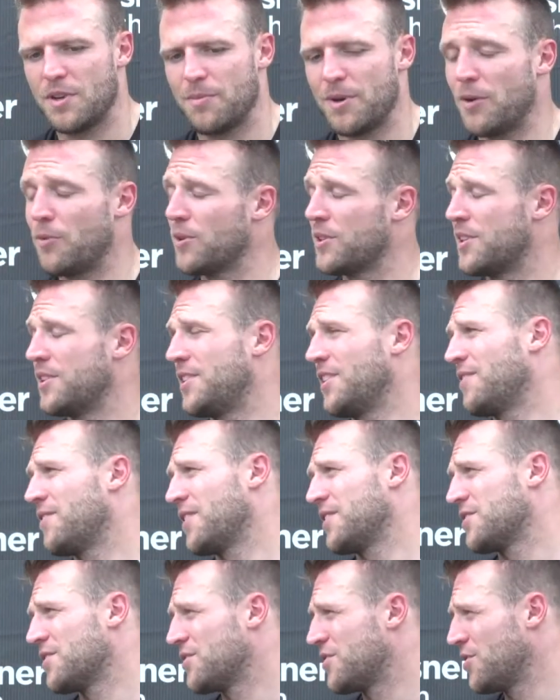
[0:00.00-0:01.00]
about what the
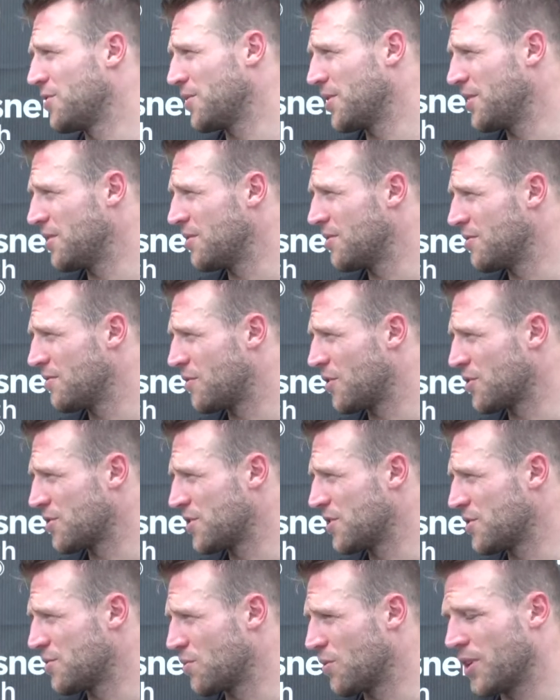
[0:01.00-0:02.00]
defense is doing
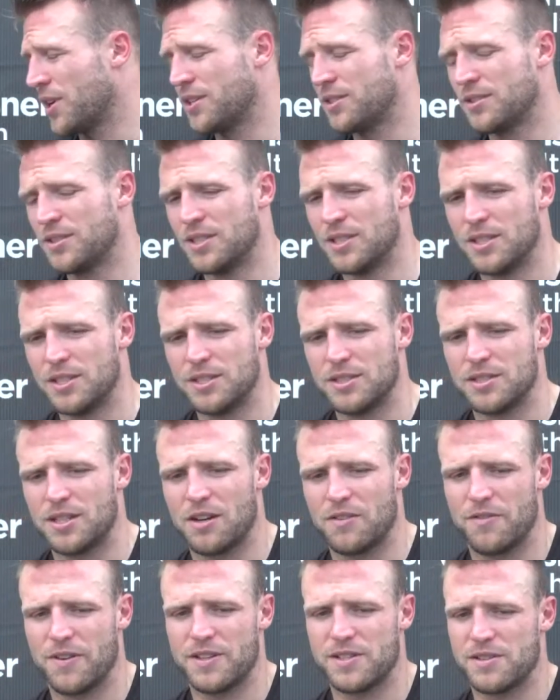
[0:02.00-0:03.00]
versus what
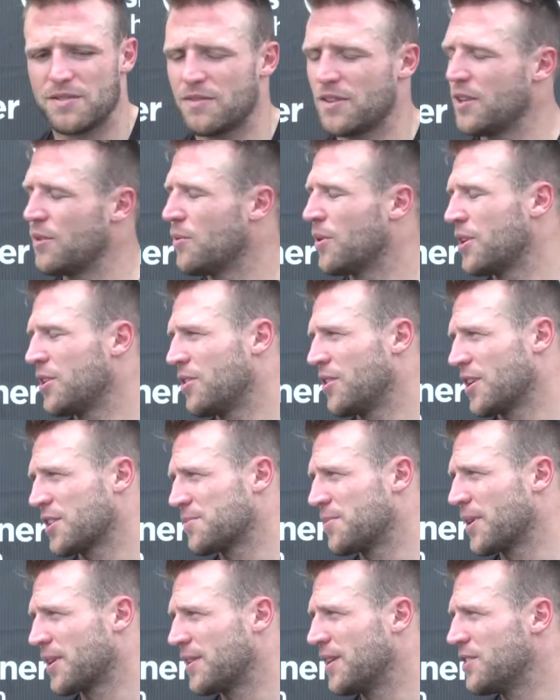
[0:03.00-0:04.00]
offensively what your
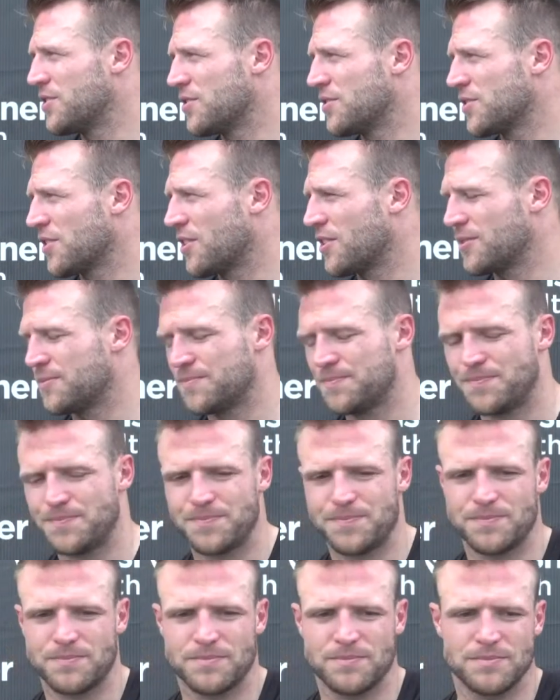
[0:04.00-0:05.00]
expectations are.
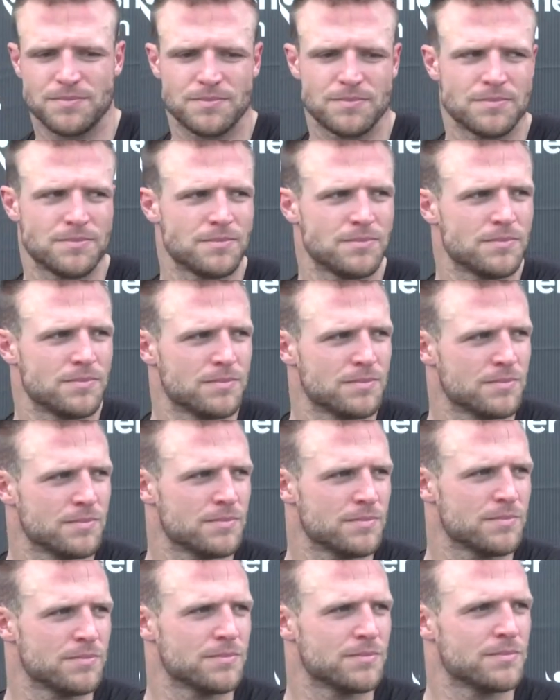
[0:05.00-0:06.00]
What's uh,
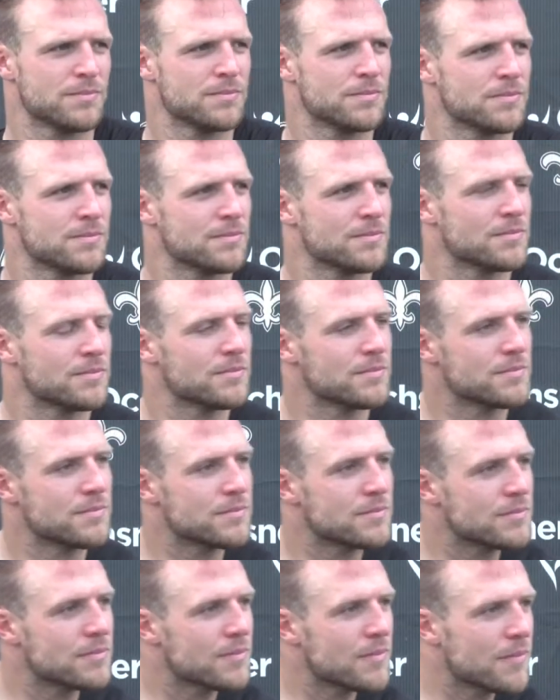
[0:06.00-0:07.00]
approach just to the
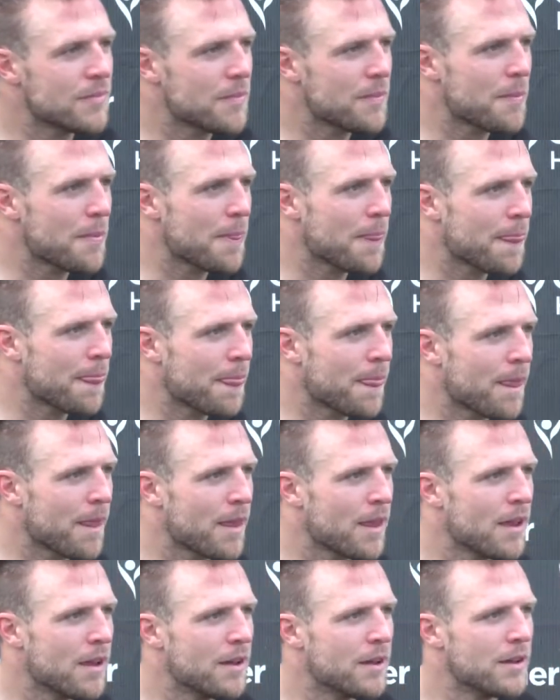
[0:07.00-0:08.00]
competition? How, how
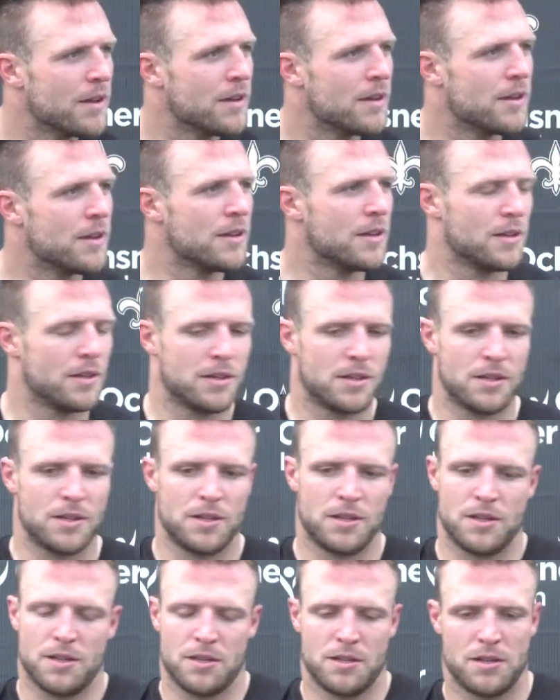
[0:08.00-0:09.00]
you kind of approach the
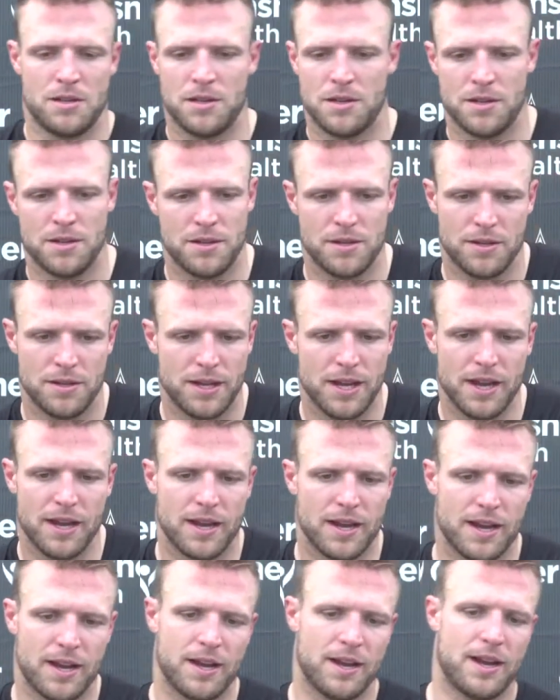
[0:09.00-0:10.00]
competition?
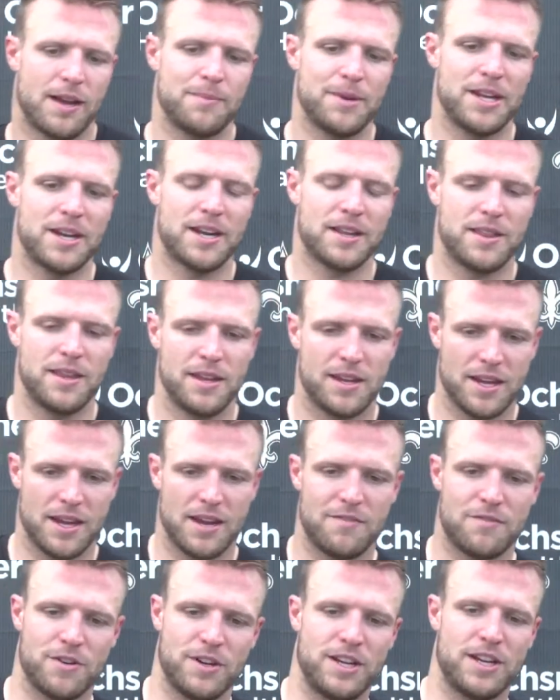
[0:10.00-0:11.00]
Yeah, I, I mean, I think
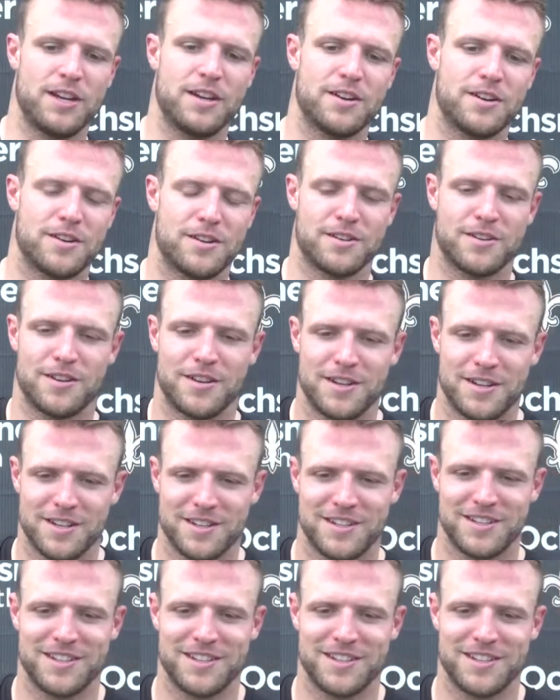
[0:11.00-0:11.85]
every year